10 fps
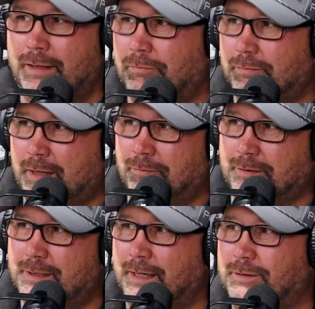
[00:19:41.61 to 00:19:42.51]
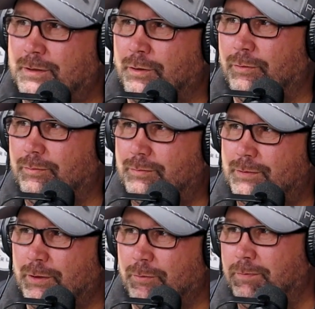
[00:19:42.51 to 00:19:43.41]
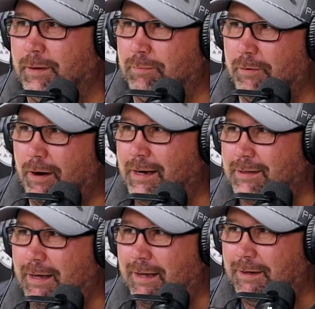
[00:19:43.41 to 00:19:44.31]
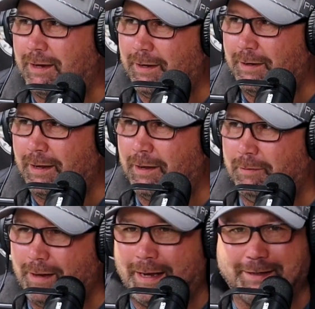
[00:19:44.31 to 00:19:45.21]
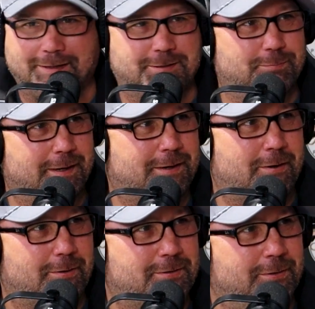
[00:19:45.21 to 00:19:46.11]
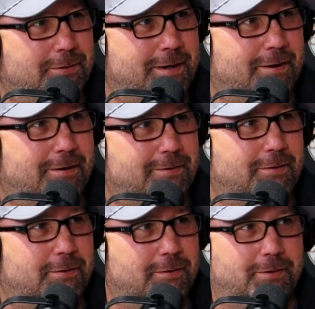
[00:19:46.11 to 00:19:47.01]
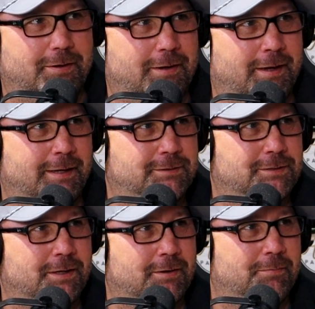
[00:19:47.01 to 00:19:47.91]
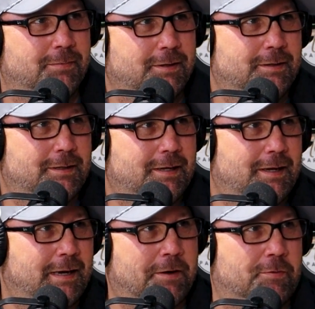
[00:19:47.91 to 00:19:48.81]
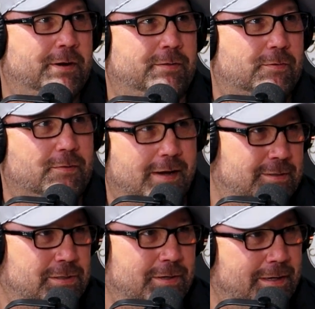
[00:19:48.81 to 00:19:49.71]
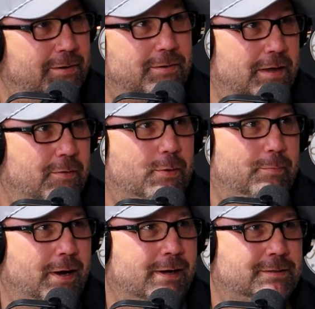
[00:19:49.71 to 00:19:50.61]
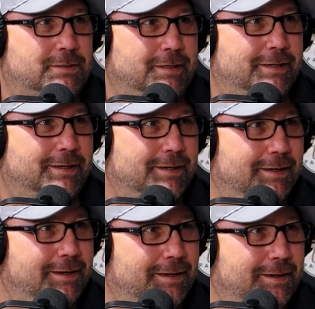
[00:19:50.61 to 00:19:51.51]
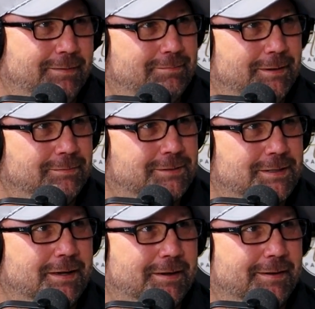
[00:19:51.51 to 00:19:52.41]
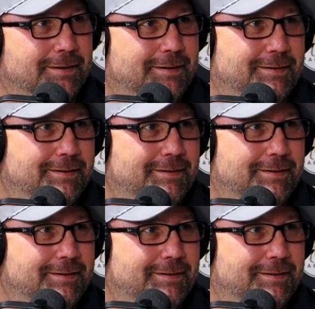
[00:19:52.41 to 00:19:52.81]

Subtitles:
They would take two people like that, and they had these big cartoon character heads on them, and they were either wrestling or they were boxing, and then it was kind of